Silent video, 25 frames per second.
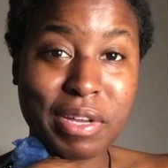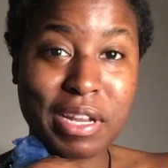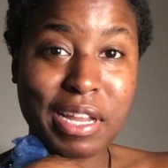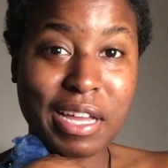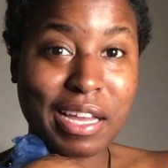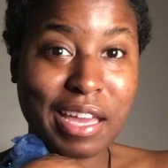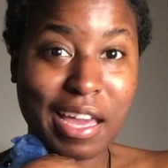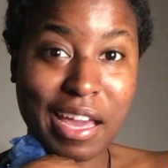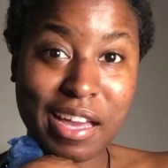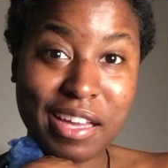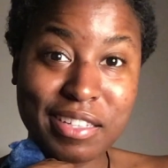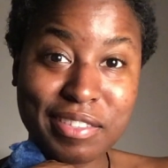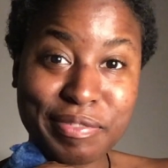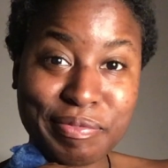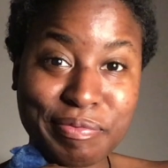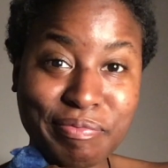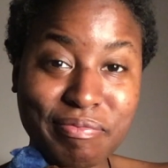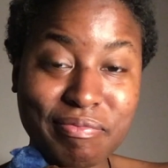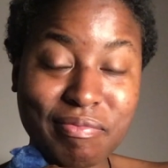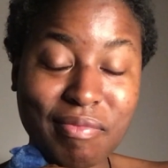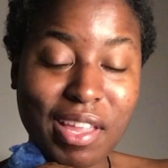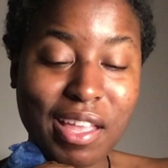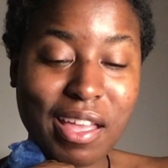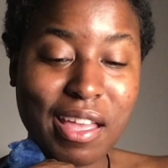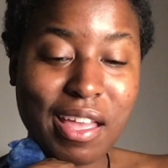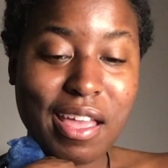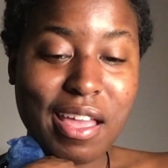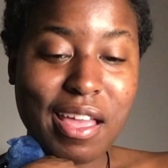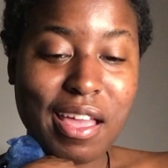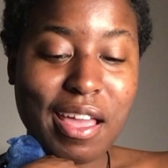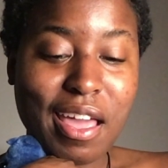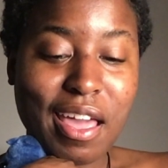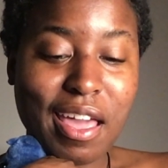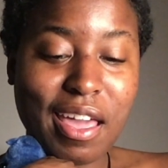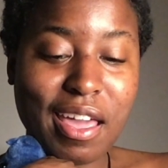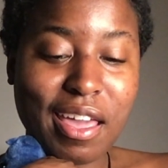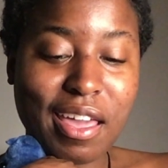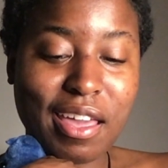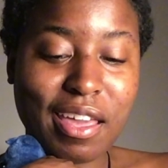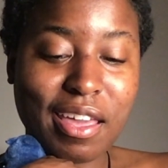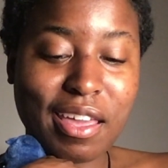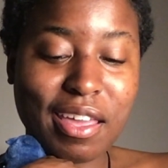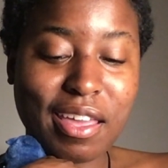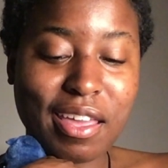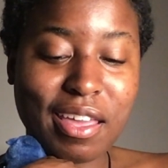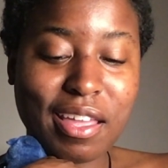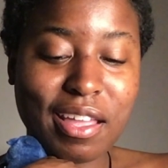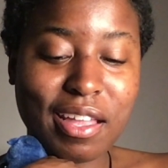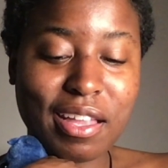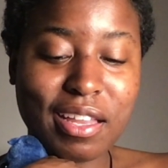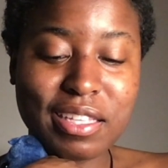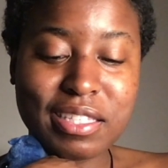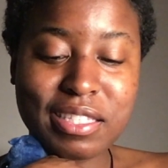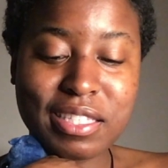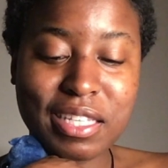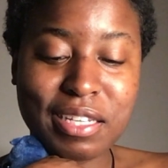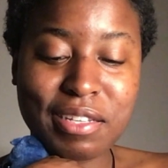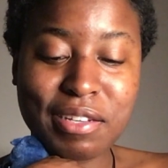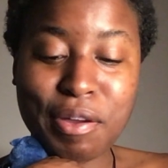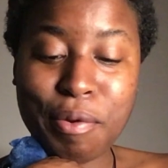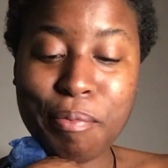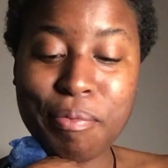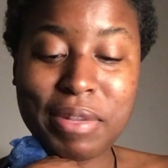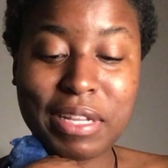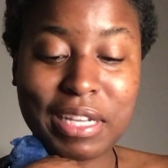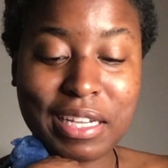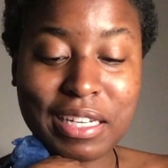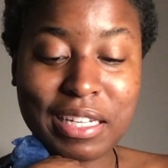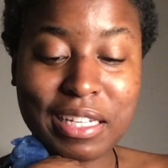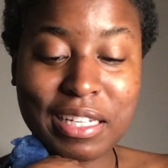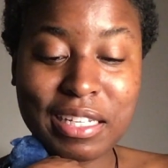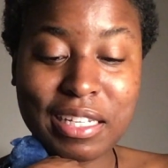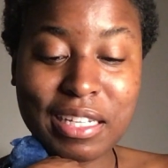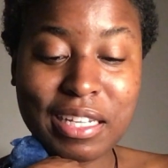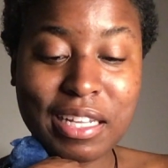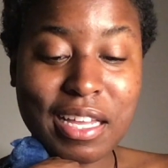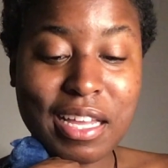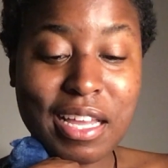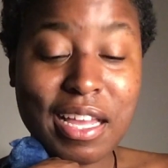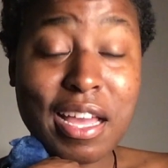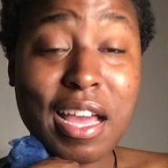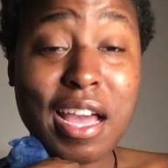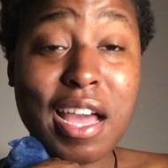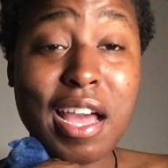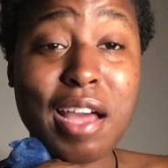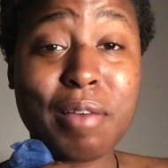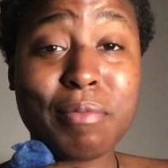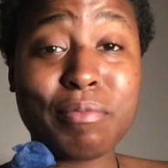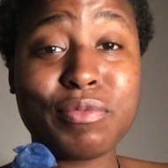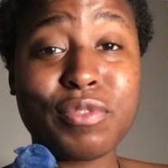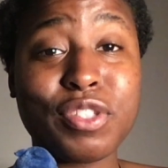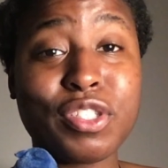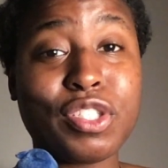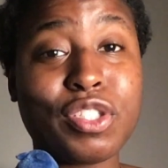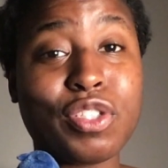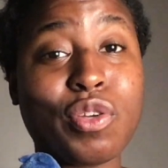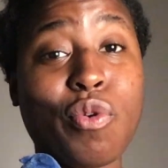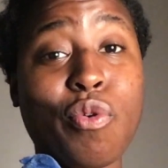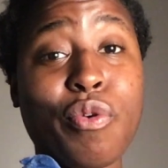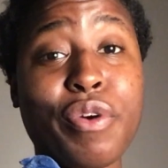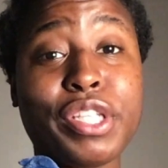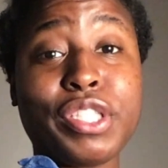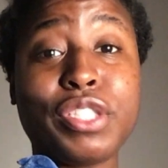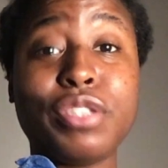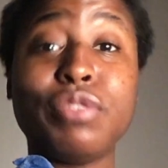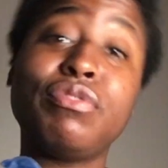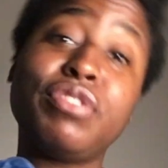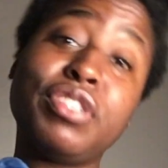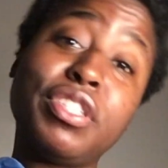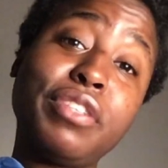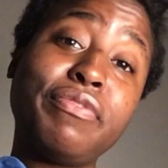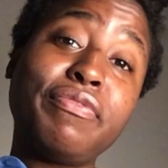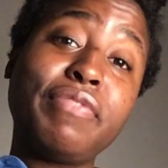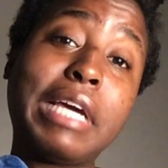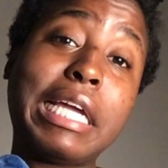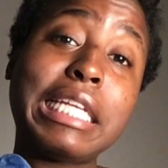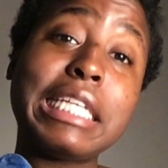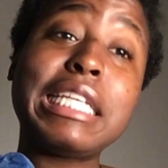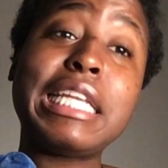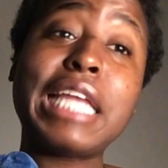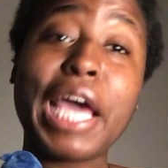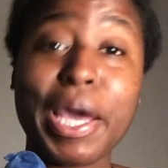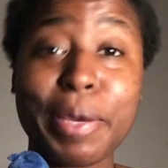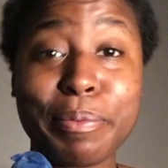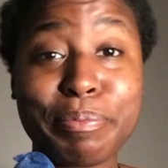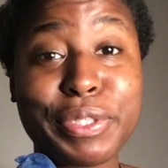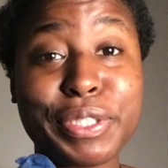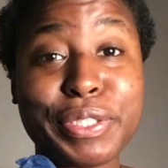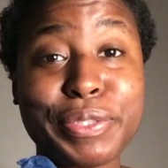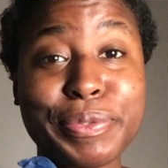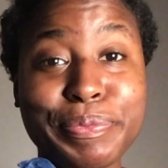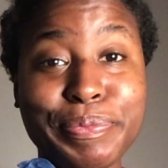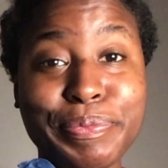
I got. And instead of complaining, I'm just going to shift and adapt.